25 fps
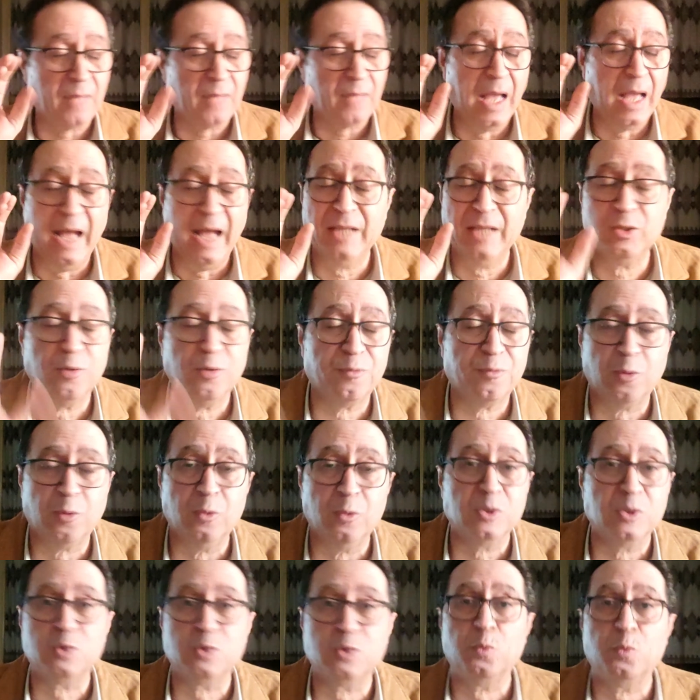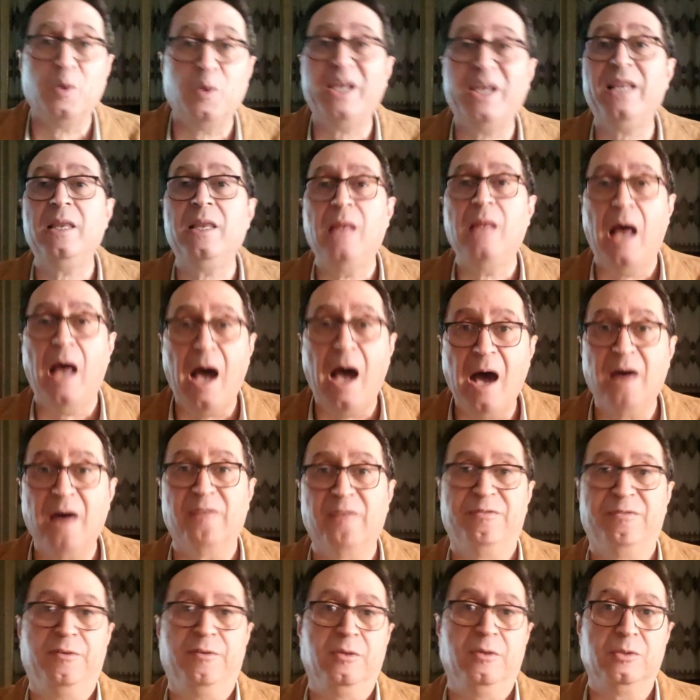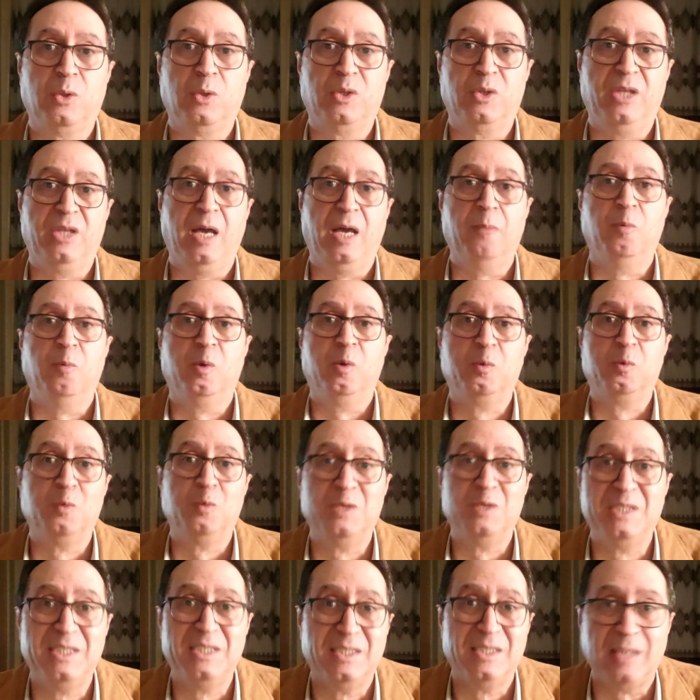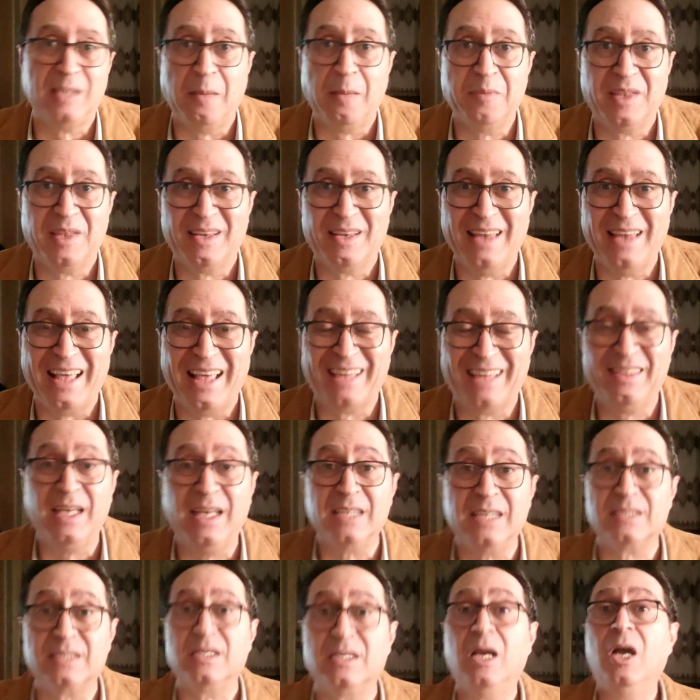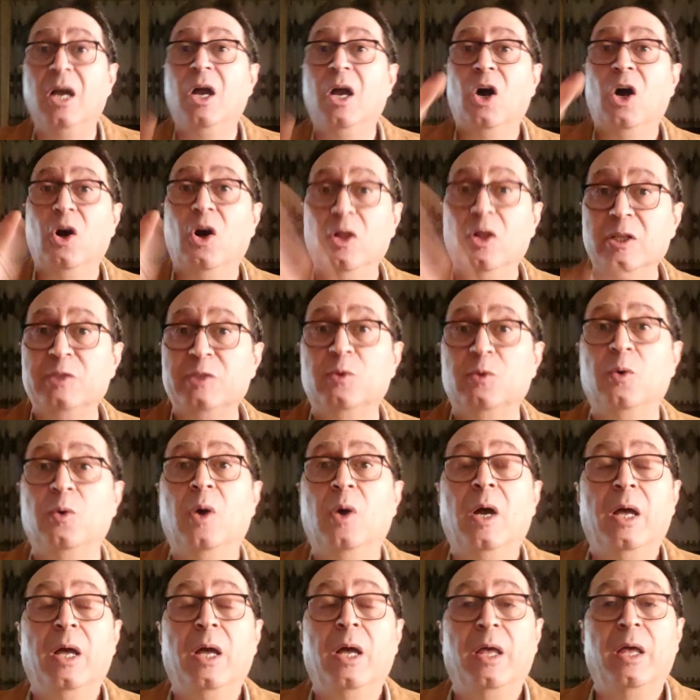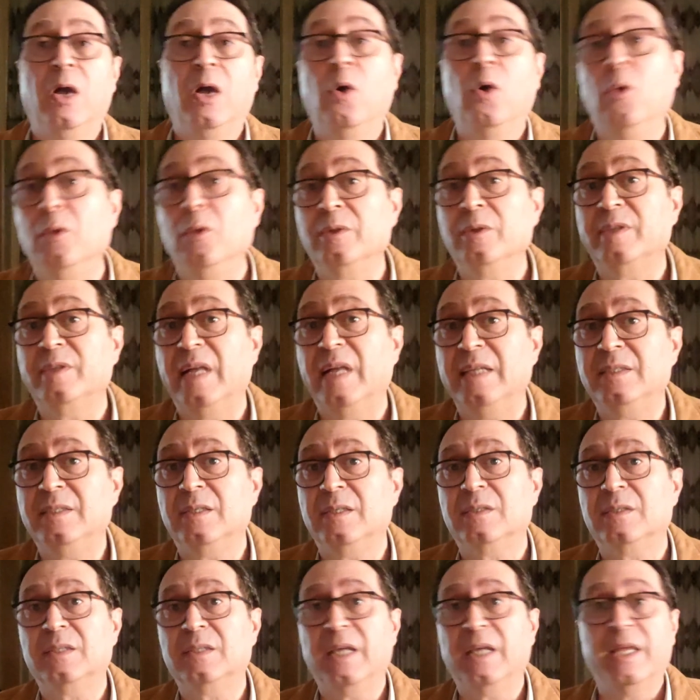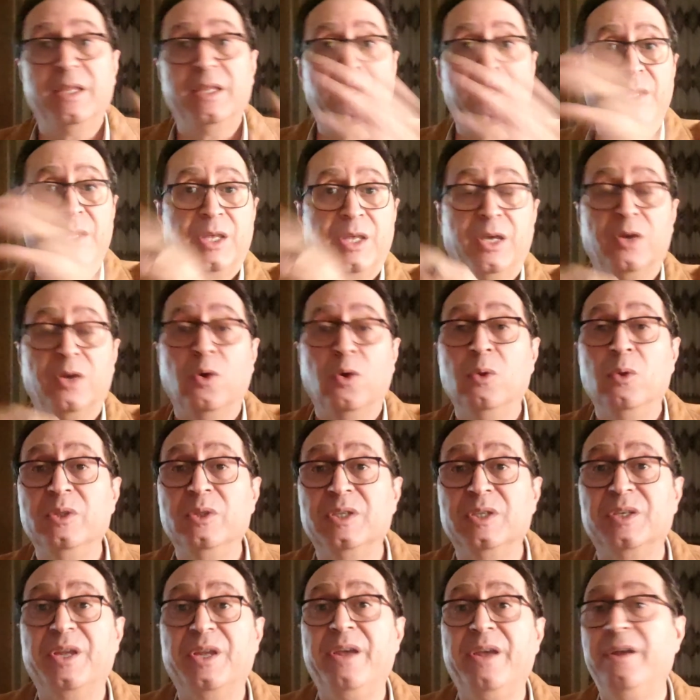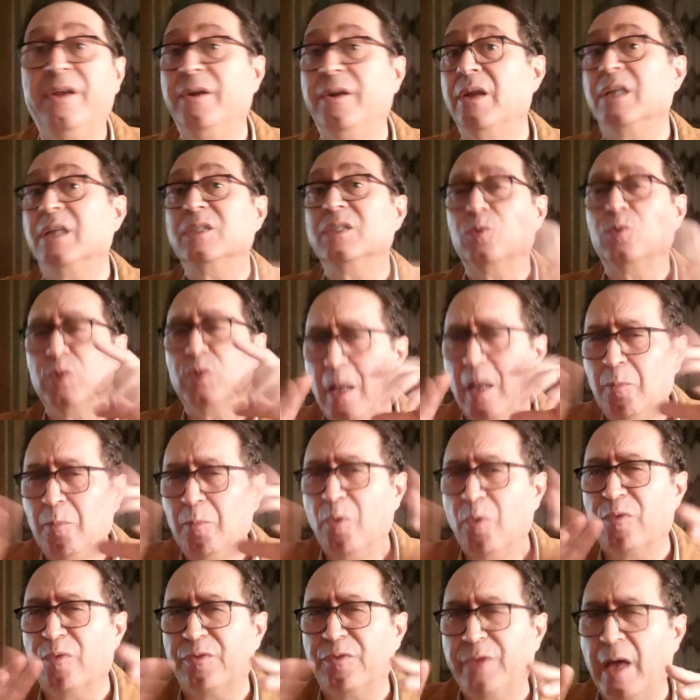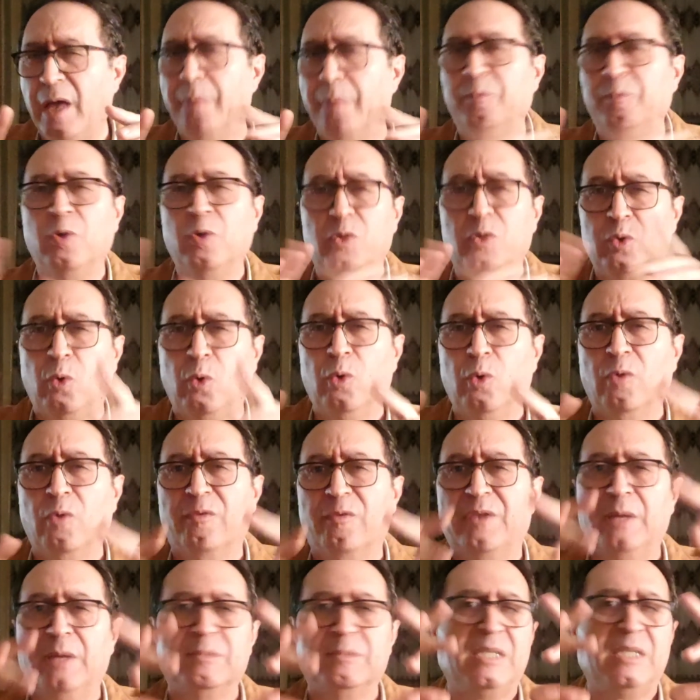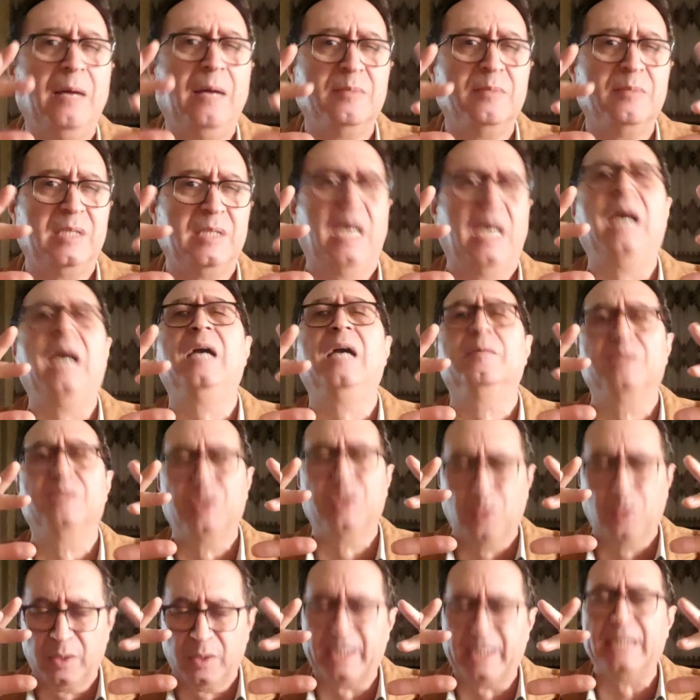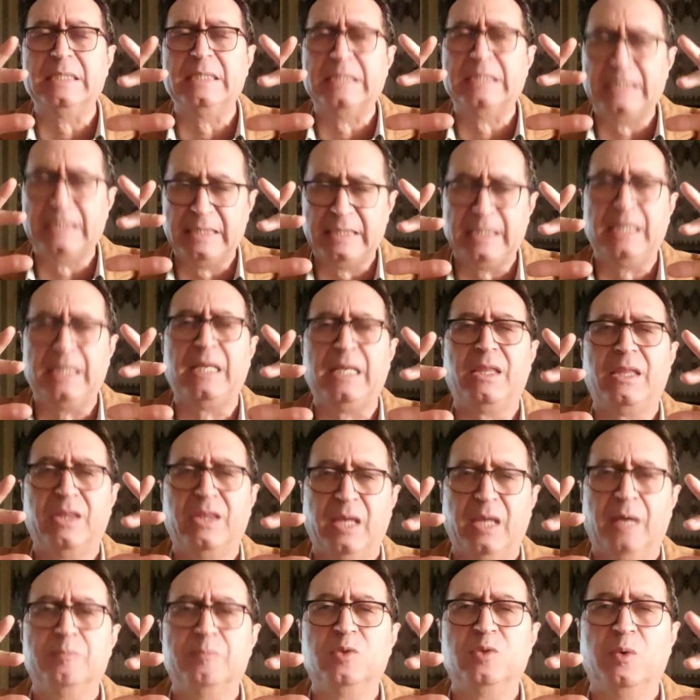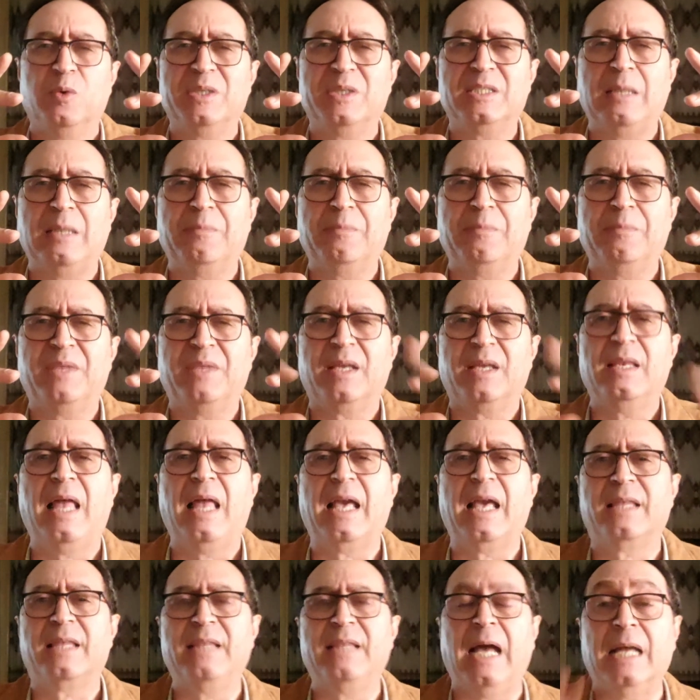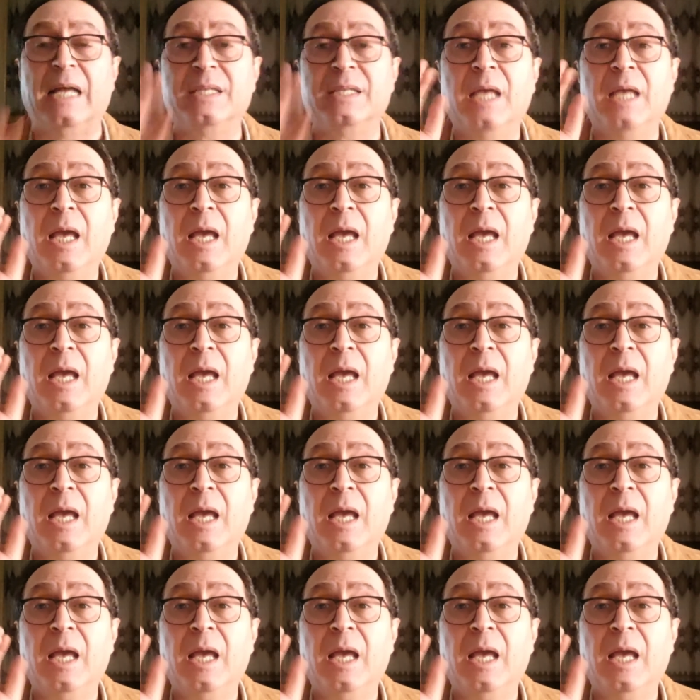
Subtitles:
And of course, we laugh onto them when we see something like this. Also, all dancers in the golden era, some of them, not all of them, sometimes you can see them doing something like that.